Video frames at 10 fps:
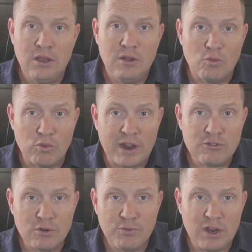
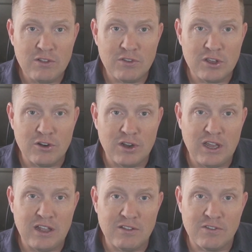retrofitting security
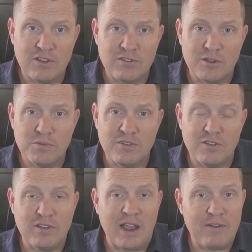into systems
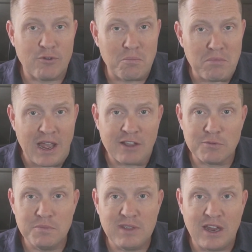designed for
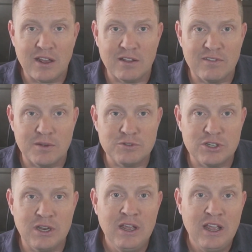maximum data
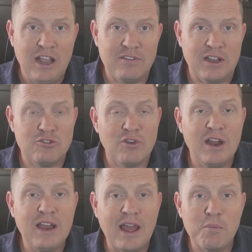consumption is like trying
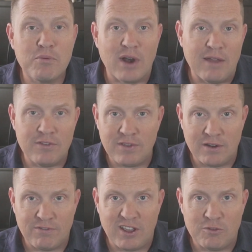to add privacy to
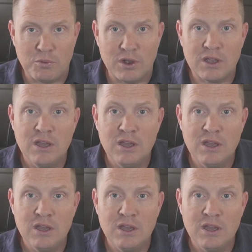Facebook.